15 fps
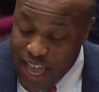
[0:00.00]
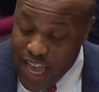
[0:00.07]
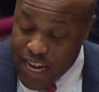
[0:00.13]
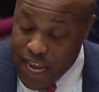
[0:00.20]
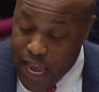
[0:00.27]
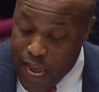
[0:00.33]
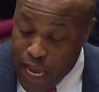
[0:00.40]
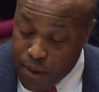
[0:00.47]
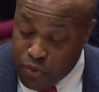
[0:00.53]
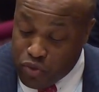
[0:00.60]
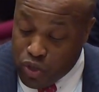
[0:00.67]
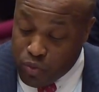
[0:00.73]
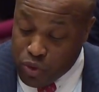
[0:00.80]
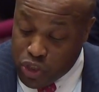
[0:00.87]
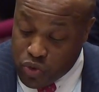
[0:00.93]
and aims
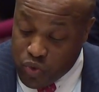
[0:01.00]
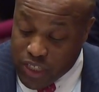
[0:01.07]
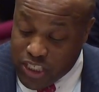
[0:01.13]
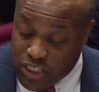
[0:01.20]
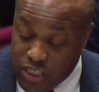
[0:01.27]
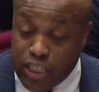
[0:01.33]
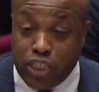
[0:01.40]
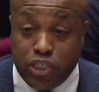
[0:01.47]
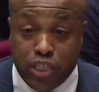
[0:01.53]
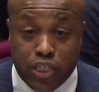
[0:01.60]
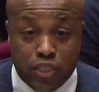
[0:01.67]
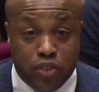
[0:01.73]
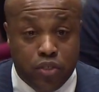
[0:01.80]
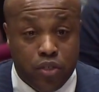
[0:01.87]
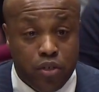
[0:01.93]
to restrict
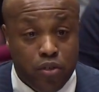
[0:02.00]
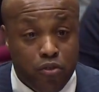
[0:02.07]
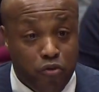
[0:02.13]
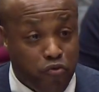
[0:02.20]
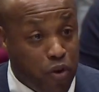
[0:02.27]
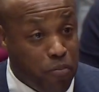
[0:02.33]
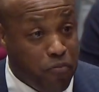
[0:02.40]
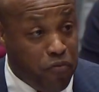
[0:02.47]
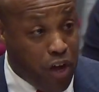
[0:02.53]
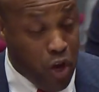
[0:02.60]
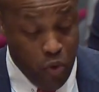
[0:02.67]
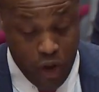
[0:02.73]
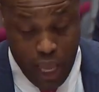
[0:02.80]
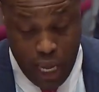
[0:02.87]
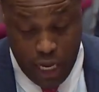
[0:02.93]
citizens from
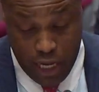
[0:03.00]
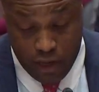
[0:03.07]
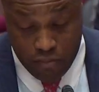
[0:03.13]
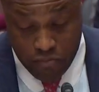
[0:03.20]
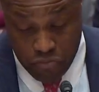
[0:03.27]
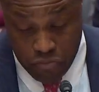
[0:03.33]
voting.